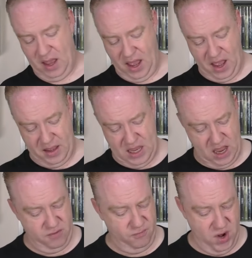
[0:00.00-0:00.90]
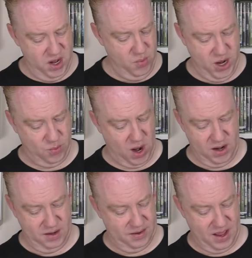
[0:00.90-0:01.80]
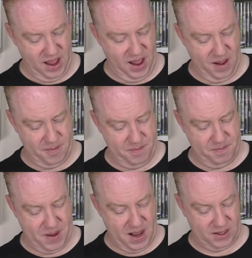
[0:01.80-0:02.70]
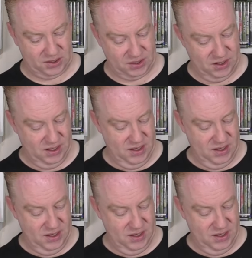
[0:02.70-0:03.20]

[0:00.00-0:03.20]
Yeah, really weird one, but